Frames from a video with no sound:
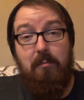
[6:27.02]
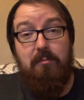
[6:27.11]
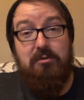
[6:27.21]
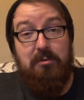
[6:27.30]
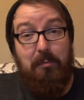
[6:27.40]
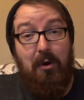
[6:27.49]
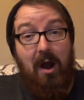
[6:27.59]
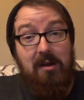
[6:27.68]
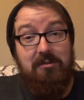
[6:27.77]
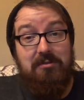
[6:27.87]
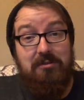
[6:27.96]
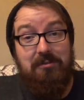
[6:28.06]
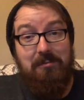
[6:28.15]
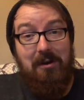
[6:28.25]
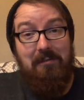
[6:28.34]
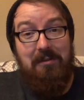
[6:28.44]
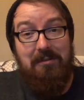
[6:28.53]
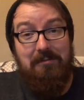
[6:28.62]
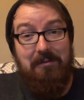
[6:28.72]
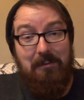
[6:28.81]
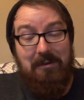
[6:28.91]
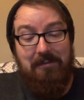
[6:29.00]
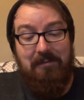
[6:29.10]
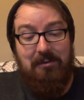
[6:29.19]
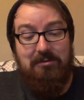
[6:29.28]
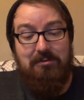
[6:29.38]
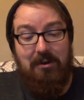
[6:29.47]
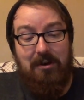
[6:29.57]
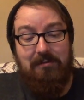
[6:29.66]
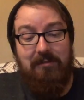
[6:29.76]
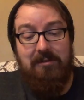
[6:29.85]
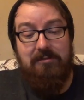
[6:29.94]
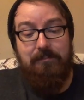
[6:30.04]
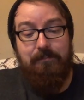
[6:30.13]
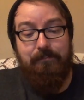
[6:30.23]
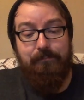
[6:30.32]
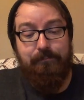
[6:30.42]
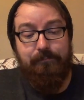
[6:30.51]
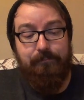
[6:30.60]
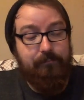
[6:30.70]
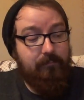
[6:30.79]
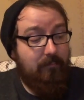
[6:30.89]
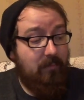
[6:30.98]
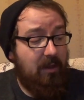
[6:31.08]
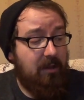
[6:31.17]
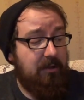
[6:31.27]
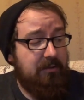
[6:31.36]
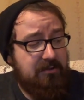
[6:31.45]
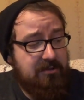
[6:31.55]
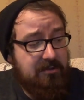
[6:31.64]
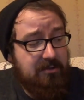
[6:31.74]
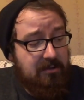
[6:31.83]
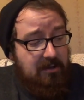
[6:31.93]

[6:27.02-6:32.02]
surprised more than anything when I first tried this because